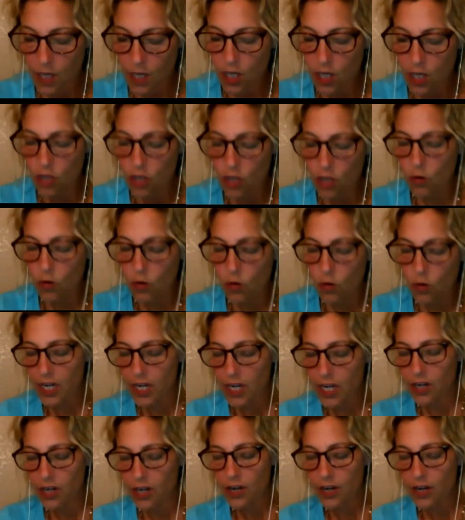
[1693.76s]
You are
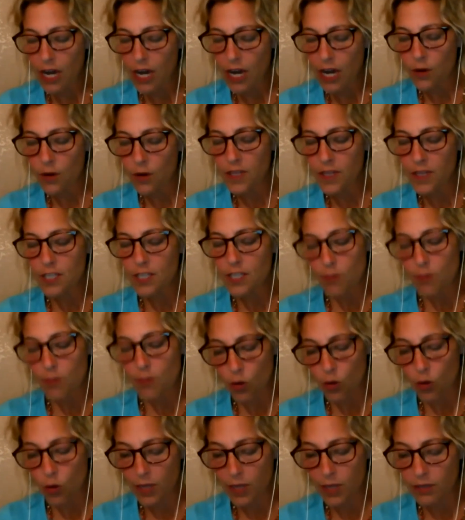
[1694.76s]
here now in this
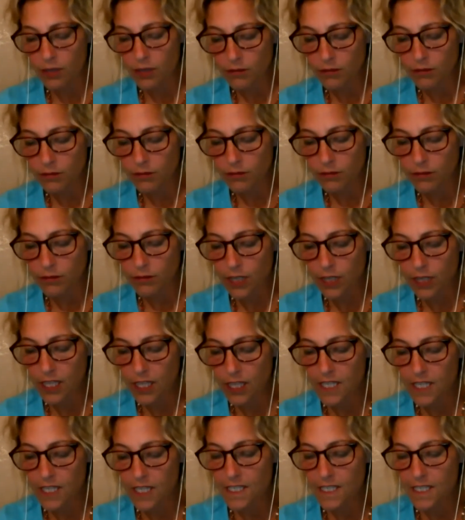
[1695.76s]
moment, in
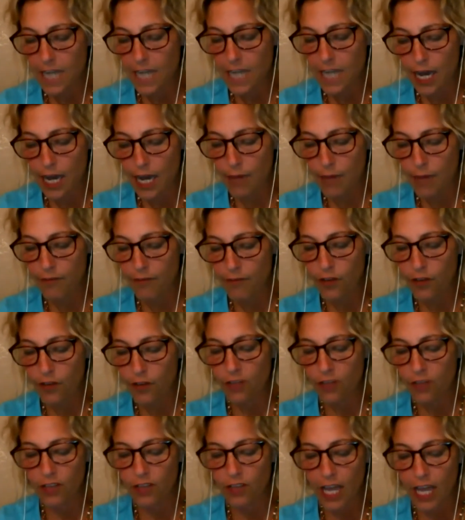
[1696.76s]
this time full of
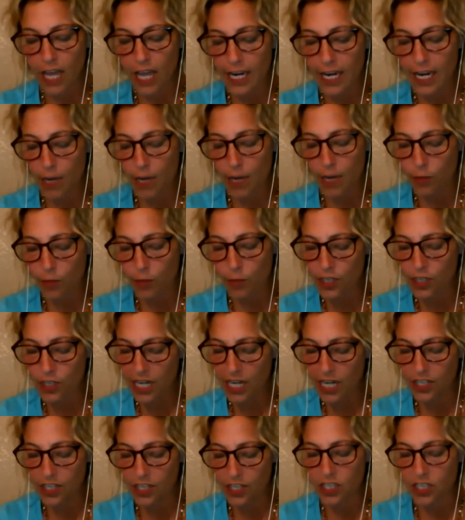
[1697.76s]
light and
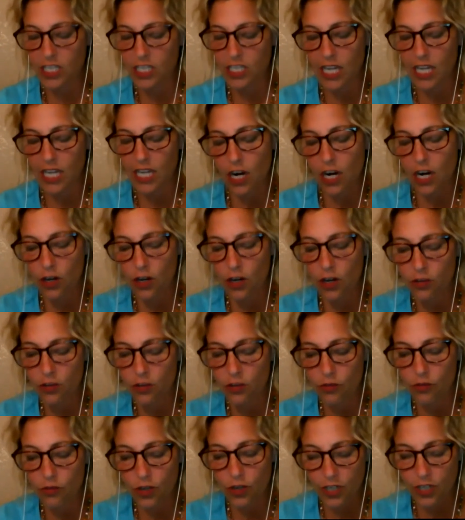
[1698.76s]
protection to carry
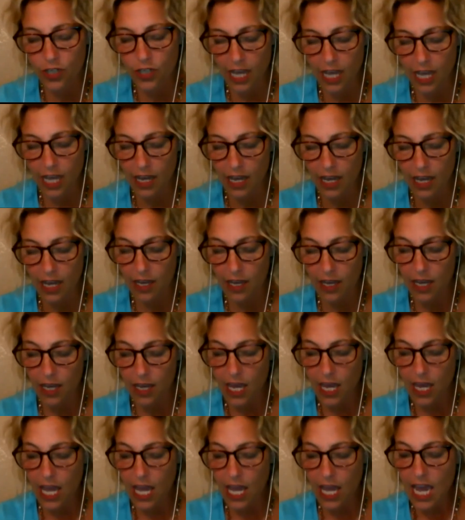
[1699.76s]
through your day.
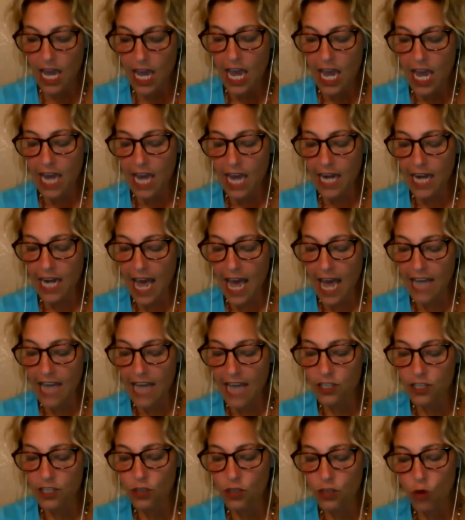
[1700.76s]
And
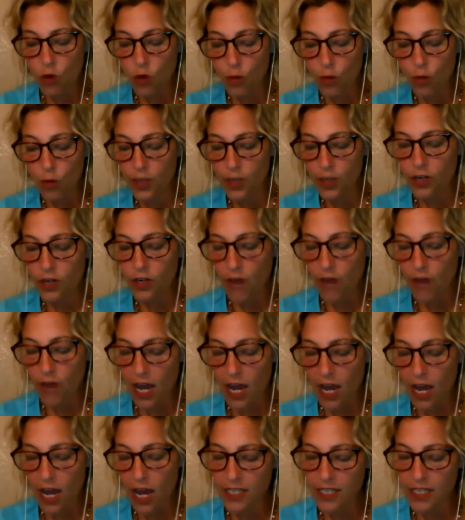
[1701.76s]
as you open your
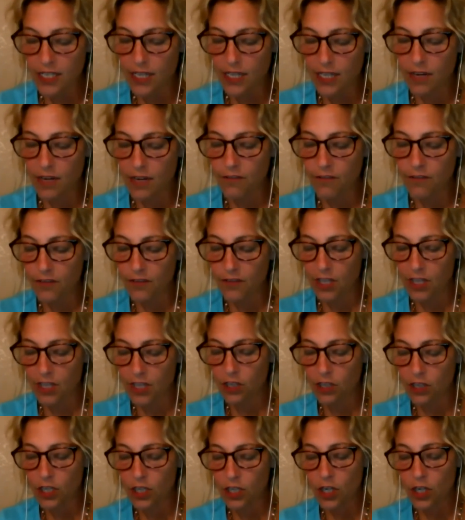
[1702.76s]
eyes and
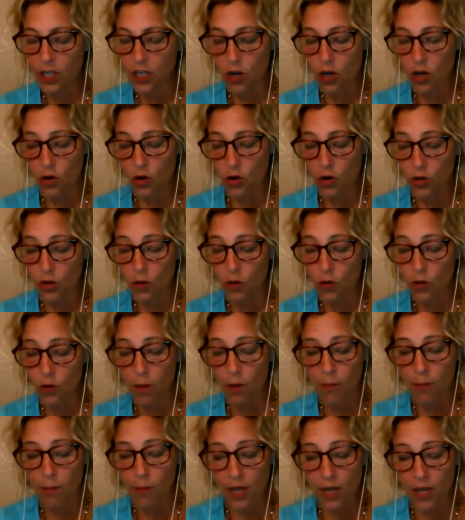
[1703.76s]
feel and know you are
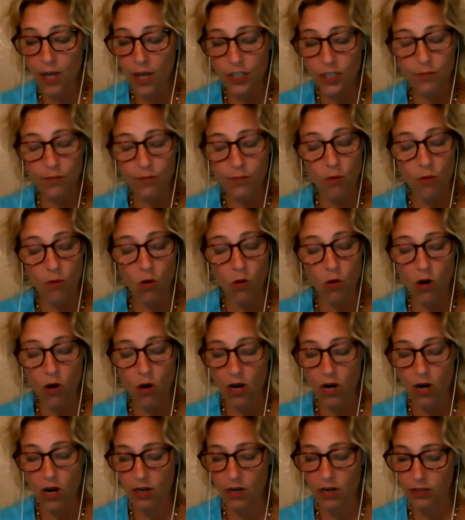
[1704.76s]
much
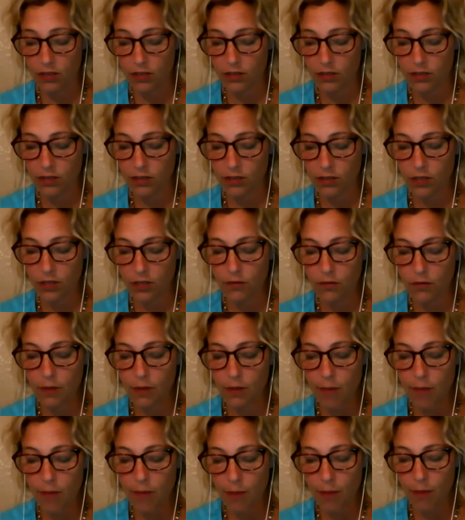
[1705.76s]
more,
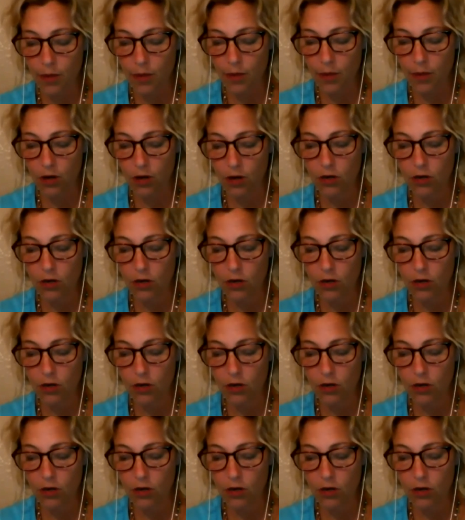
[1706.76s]
remember,